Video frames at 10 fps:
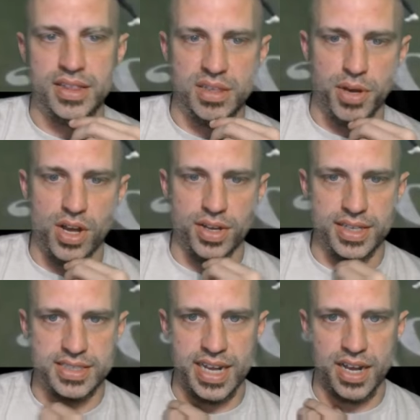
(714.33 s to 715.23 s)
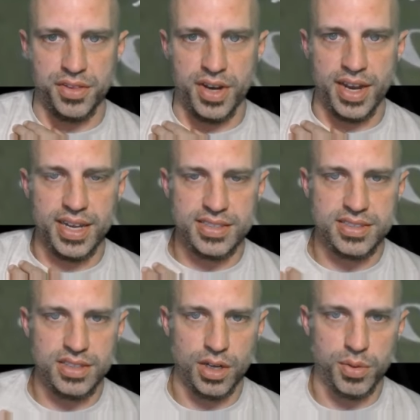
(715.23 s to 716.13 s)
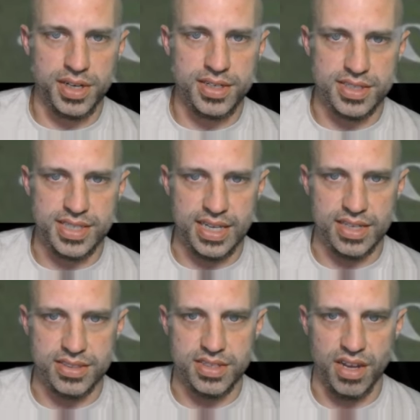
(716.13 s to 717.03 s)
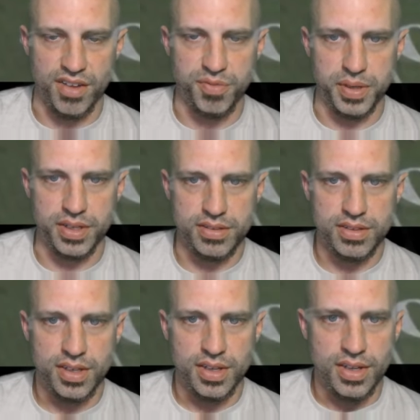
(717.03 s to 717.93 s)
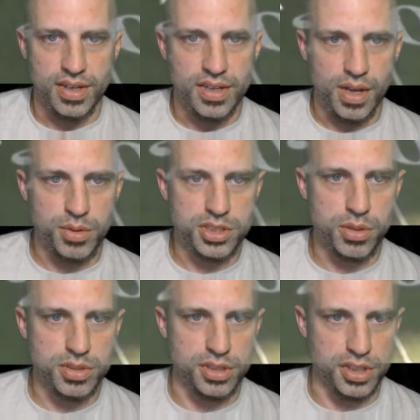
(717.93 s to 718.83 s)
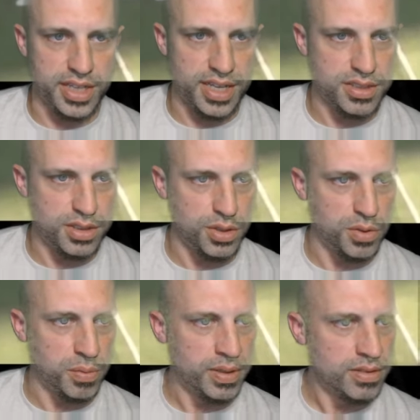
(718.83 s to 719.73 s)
ball gets down there. I guess, we're getting to see it and stuff, but I wish there was a little less zoom.